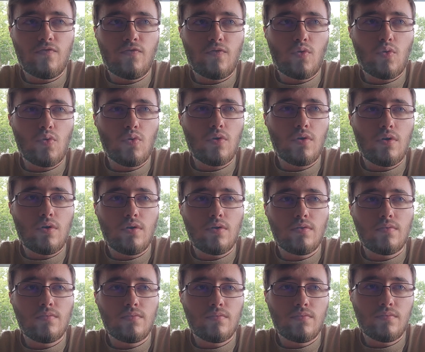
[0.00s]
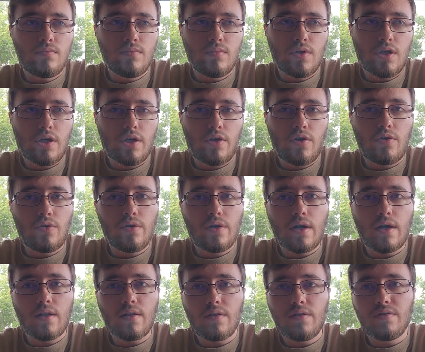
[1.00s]

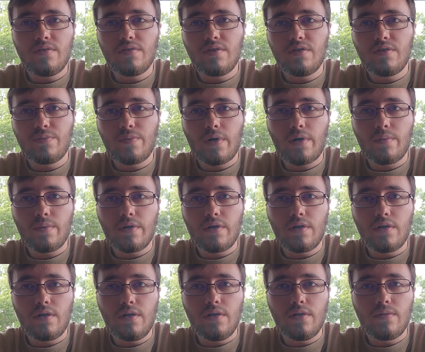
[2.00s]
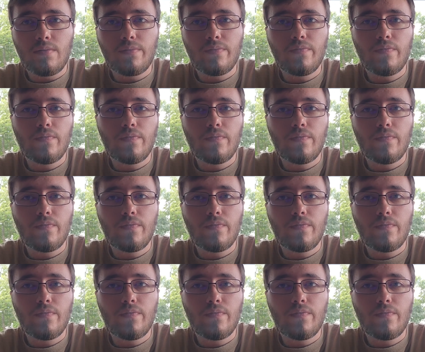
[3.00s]
$400, it's probably a good deal.